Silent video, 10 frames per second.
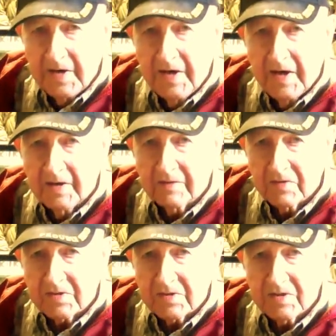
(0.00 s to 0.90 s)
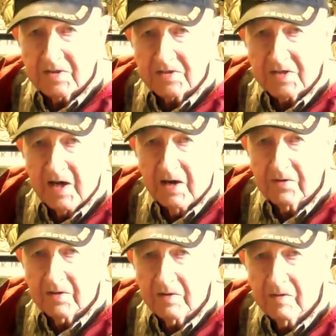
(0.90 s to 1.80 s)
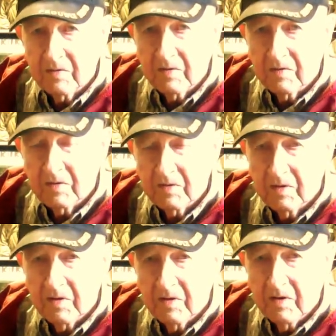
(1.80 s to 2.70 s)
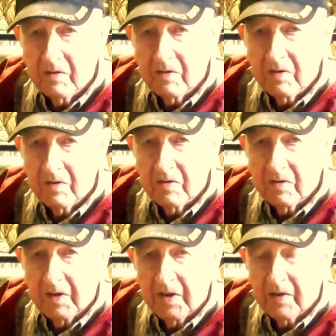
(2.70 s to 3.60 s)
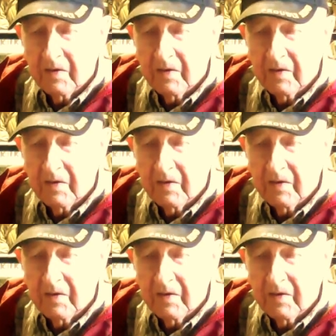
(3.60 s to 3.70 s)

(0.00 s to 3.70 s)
nine a little bit to the north. south. Ninety-ninth was to the south. Yeah.